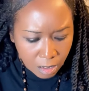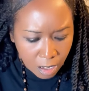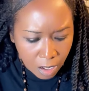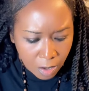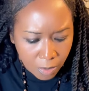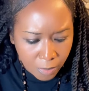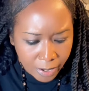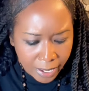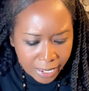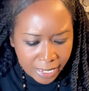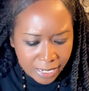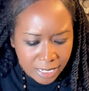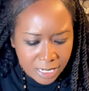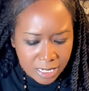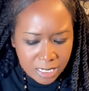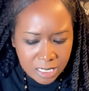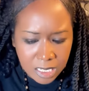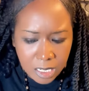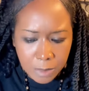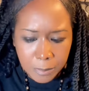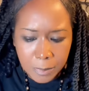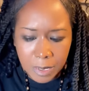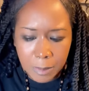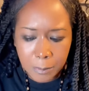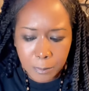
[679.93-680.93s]
Okay. This
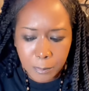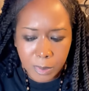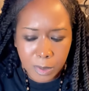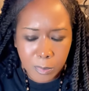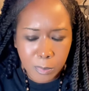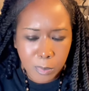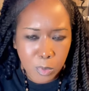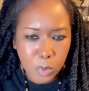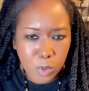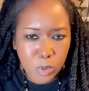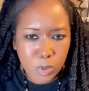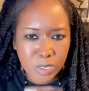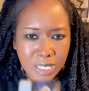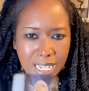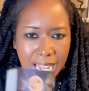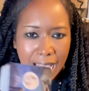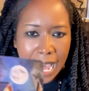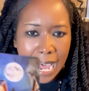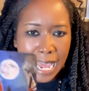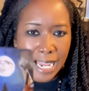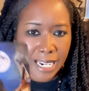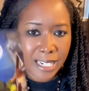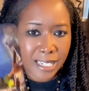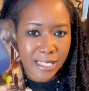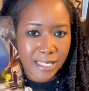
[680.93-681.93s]
could be people who's
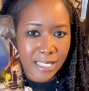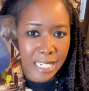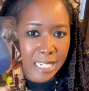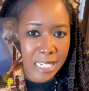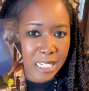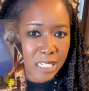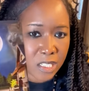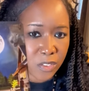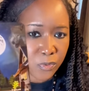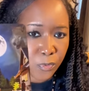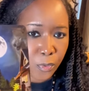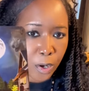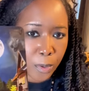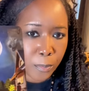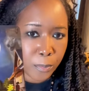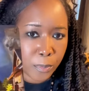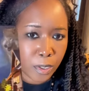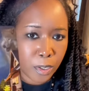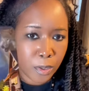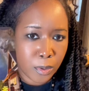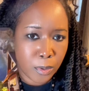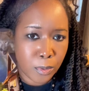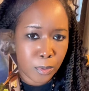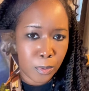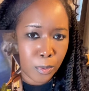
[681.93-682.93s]
hiding things from
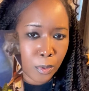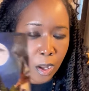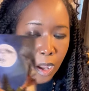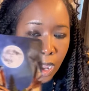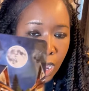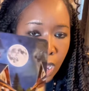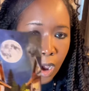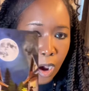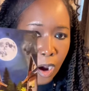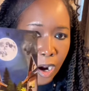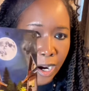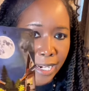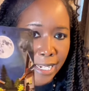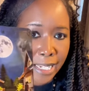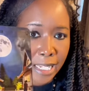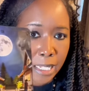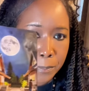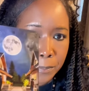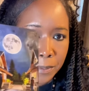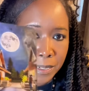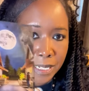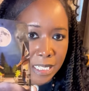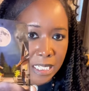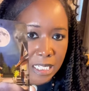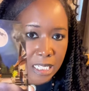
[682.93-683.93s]
you or
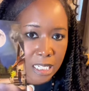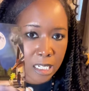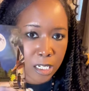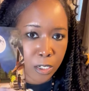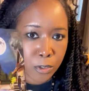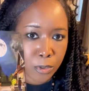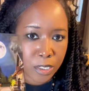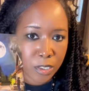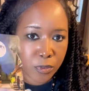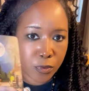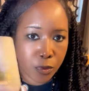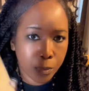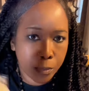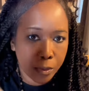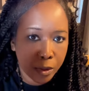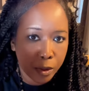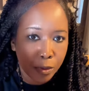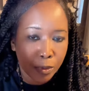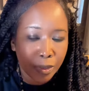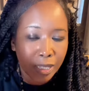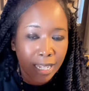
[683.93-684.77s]
keeping secrets from you.